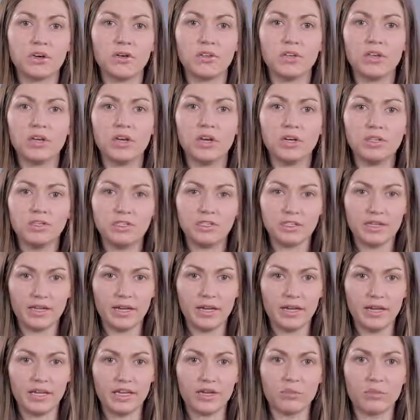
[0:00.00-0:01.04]
on the
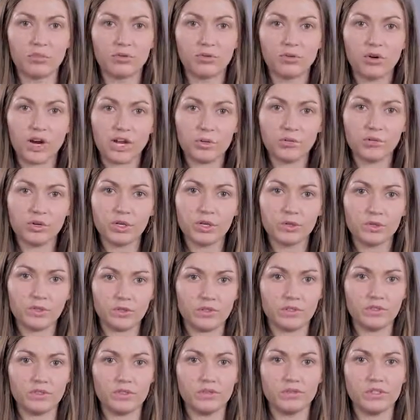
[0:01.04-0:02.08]
underlying and primary
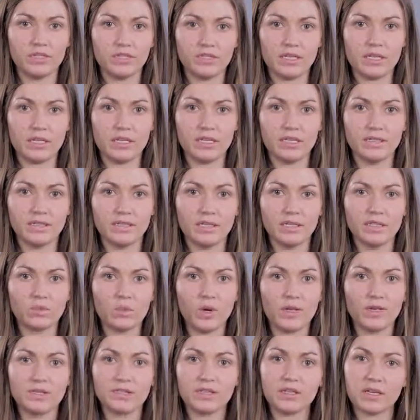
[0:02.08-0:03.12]
causes of disease, as
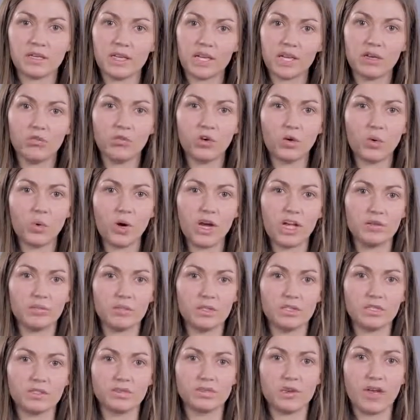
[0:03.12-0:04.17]
well as the key
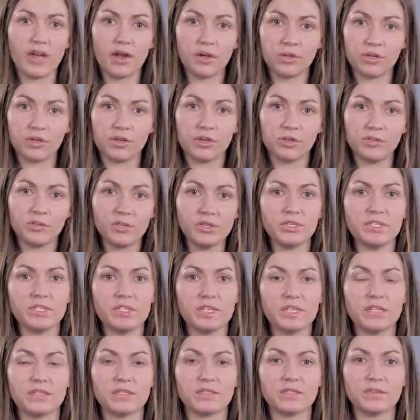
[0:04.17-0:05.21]
requirements for healthy
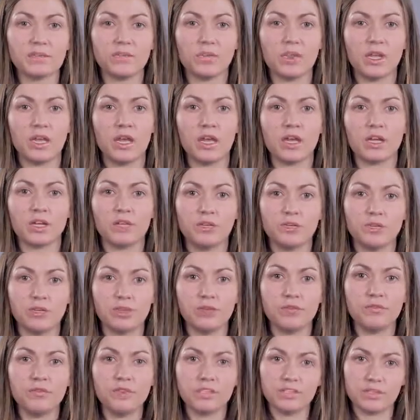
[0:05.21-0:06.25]
communities, including
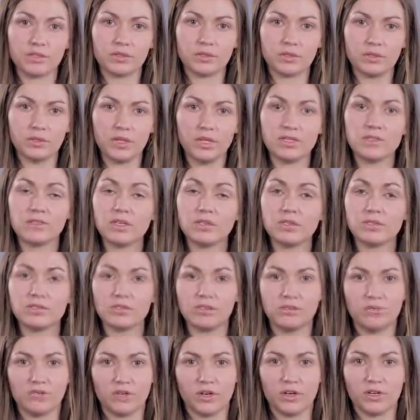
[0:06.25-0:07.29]
the physical and social
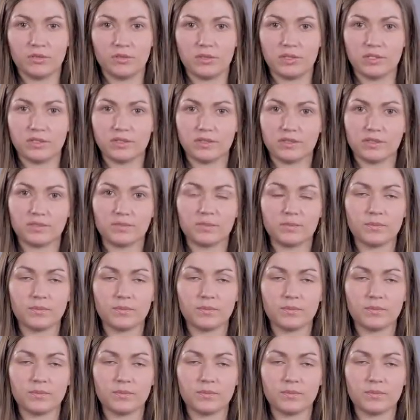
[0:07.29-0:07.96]
environment.